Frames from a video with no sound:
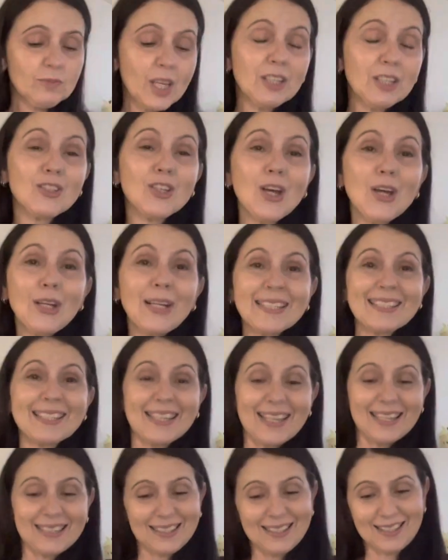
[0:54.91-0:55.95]
So let's
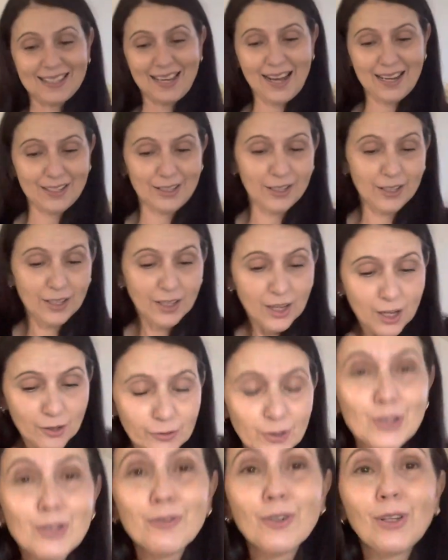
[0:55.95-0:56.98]
get started.
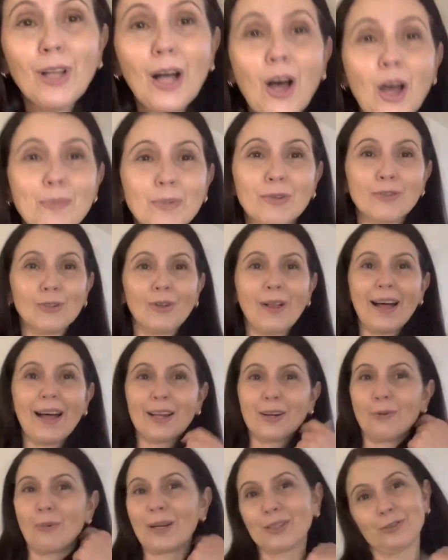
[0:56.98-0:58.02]
First of all, I hope you've all had
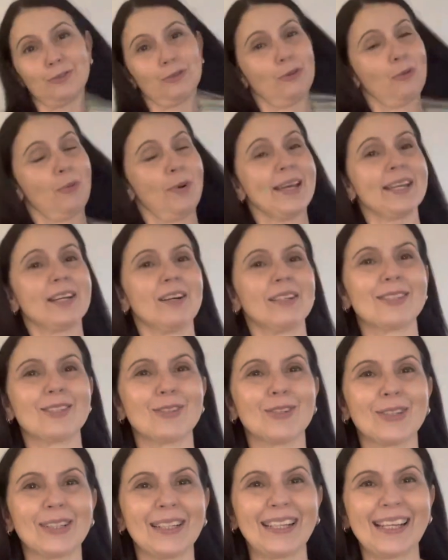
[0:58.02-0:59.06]
a wonderful week. I
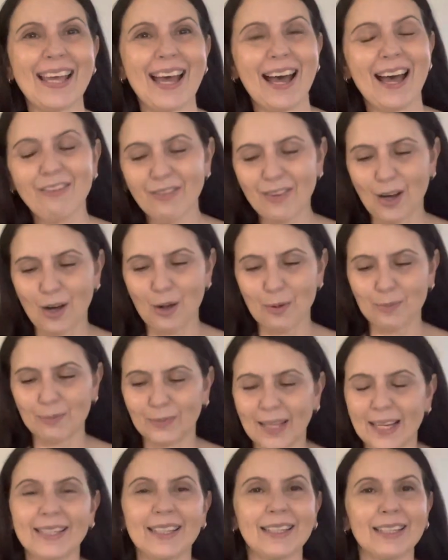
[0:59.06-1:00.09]
certainly have. I'm
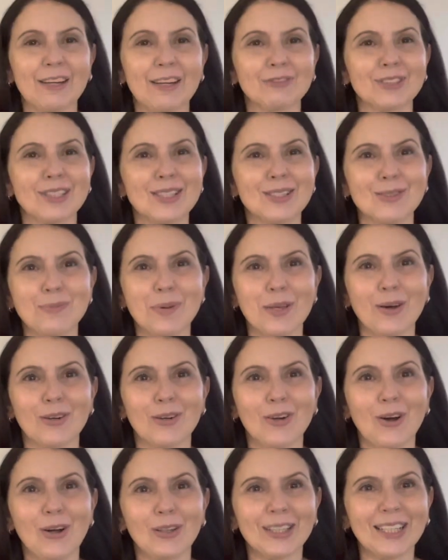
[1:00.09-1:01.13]
lucky enough to still be on
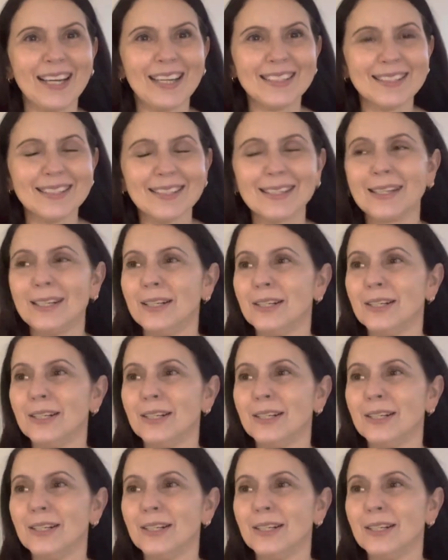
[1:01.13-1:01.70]
holidays.